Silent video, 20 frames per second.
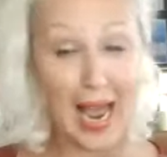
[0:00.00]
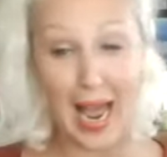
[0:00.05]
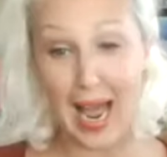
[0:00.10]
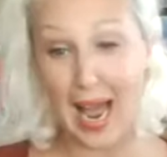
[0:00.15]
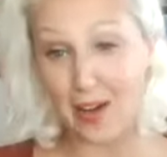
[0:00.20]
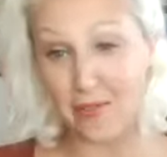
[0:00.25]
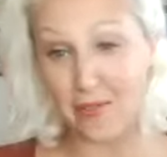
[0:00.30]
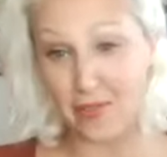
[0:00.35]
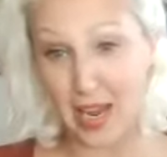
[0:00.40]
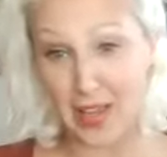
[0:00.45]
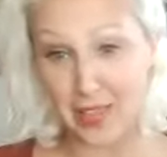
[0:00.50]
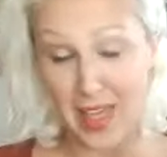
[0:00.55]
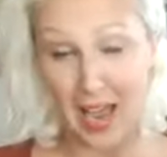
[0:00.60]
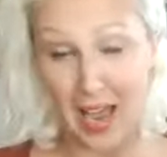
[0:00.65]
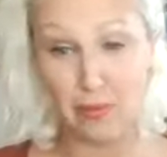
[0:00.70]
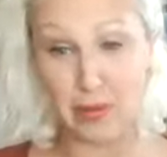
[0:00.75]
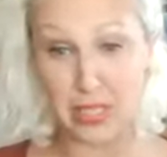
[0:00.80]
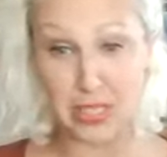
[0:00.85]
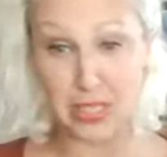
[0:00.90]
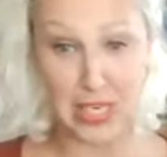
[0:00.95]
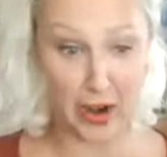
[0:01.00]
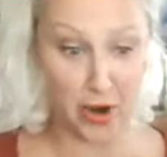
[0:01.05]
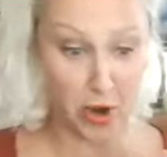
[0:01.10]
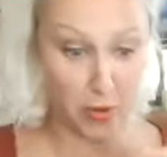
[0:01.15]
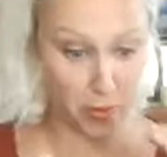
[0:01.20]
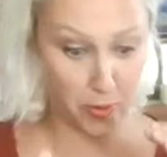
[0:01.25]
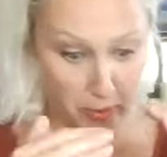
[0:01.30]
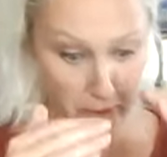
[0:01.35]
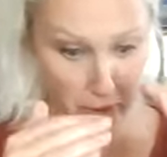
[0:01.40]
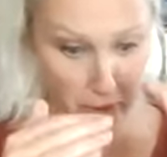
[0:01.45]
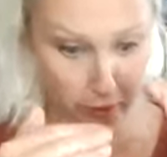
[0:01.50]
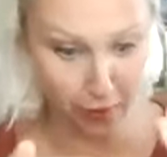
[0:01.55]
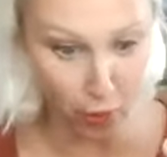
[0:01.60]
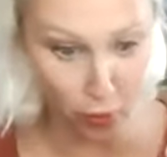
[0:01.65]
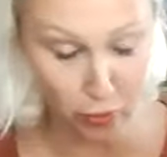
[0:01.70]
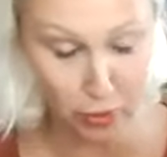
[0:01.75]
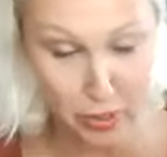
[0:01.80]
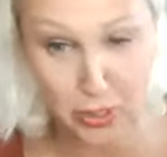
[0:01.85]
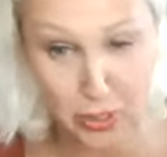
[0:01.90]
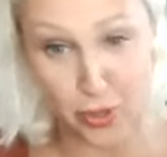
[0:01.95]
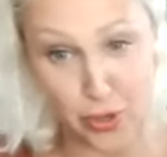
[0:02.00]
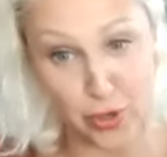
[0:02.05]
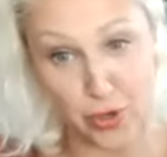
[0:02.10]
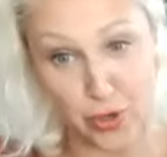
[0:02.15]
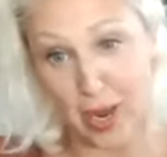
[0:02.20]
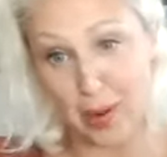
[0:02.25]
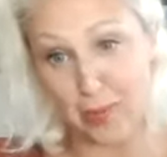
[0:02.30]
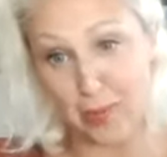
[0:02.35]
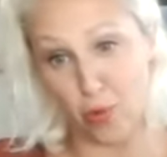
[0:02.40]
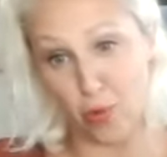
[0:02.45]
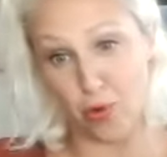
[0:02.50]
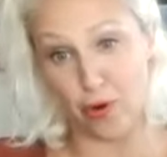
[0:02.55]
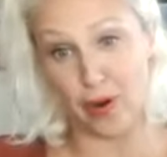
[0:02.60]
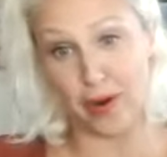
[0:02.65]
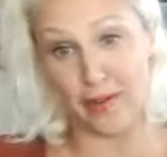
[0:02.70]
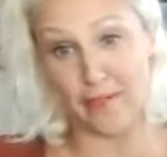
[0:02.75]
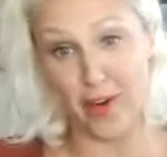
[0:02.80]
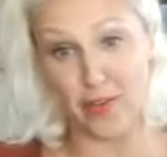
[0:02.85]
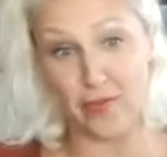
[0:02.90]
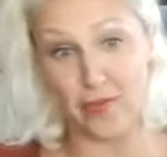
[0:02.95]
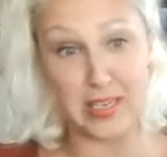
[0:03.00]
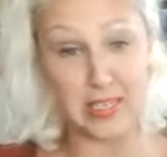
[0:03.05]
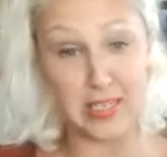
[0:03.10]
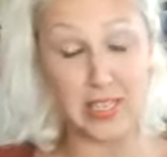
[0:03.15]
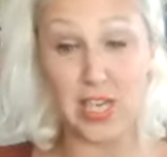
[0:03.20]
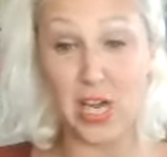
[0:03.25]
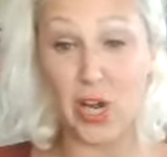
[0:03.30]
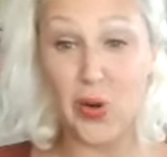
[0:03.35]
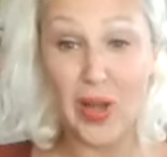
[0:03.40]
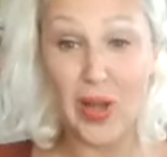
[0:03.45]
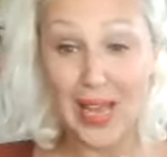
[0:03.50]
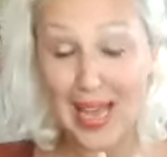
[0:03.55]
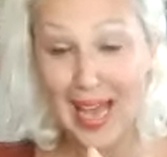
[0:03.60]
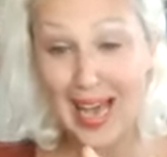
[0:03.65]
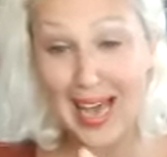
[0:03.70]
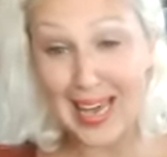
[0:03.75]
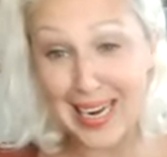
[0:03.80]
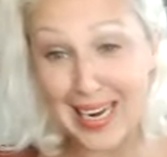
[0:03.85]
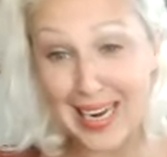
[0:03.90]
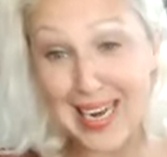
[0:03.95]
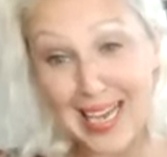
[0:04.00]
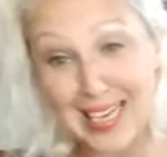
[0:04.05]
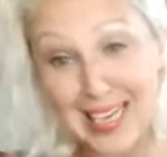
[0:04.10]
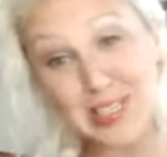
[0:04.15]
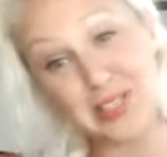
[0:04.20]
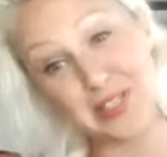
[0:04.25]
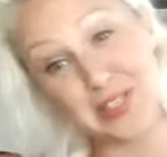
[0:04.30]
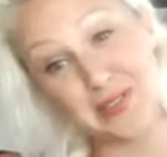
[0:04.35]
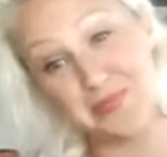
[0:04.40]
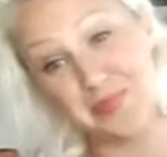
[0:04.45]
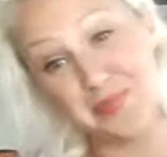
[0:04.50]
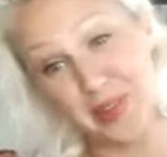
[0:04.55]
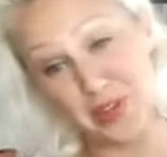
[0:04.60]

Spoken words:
polarity that we have, like that was terrible, but you focus on it, you get more of it. So